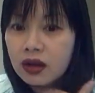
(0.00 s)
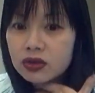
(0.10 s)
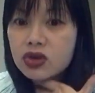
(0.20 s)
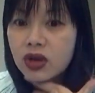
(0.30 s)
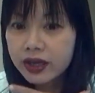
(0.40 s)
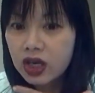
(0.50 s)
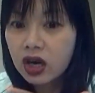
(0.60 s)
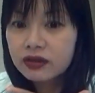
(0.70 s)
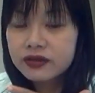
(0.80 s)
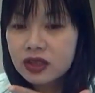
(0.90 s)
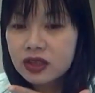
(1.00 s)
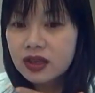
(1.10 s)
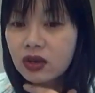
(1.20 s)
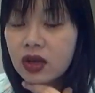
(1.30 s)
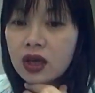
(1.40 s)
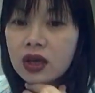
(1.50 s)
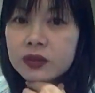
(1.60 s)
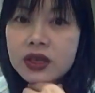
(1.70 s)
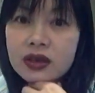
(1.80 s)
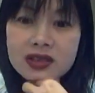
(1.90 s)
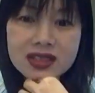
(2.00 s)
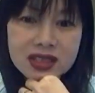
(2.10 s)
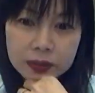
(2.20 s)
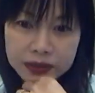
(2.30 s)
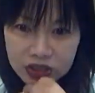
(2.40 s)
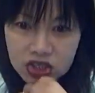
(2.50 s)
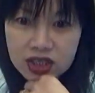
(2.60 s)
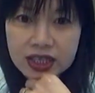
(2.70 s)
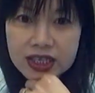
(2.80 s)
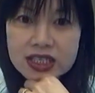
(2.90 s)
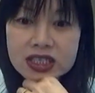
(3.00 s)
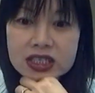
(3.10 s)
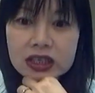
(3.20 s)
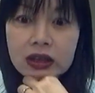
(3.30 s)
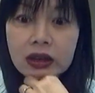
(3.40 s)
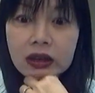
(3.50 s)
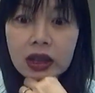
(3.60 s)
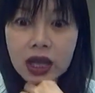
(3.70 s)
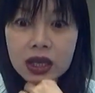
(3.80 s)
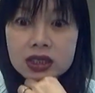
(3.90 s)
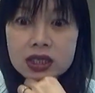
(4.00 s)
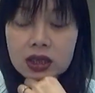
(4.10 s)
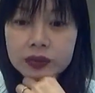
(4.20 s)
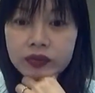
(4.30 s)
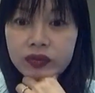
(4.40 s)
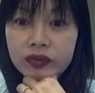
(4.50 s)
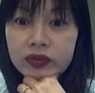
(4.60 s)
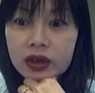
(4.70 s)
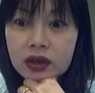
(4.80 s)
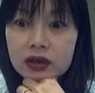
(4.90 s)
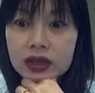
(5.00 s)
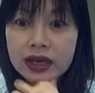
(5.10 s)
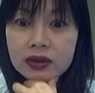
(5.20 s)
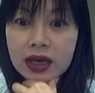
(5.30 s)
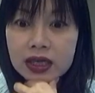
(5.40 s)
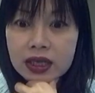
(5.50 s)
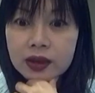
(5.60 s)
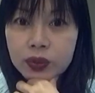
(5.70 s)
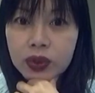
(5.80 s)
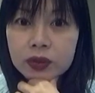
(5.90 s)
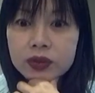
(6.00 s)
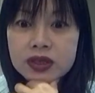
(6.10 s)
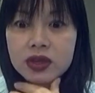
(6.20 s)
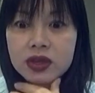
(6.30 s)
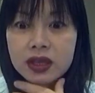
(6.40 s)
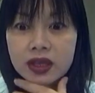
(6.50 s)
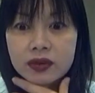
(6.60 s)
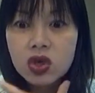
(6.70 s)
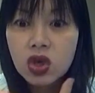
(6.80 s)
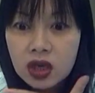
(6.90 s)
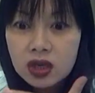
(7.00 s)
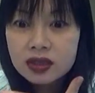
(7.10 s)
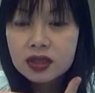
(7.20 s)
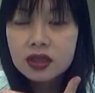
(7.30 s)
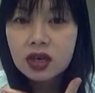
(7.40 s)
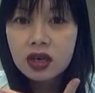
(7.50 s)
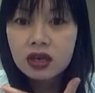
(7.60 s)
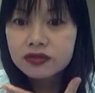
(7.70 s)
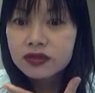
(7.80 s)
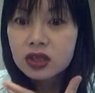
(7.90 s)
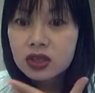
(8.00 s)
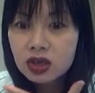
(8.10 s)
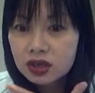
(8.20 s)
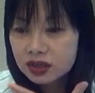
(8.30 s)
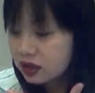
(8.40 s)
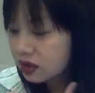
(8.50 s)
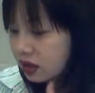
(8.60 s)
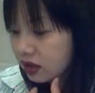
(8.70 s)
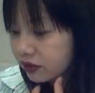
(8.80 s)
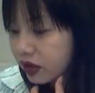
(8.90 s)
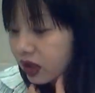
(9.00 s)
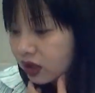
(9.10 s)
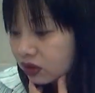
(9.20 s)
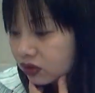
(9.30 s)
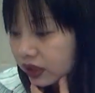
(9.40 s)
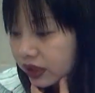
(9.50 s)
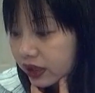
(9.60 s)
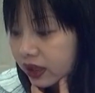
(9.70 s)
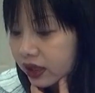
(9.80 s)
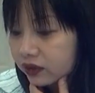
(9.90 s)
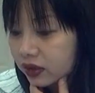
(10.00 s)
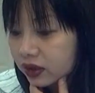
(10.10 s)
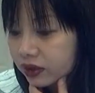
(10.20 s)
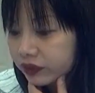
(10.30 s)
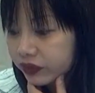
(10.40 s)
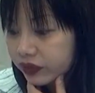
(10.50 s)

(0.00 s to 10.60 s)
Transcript: dry cough, because some patient has lots of lung problems. Sometimes they have a chronic cough. Okay, and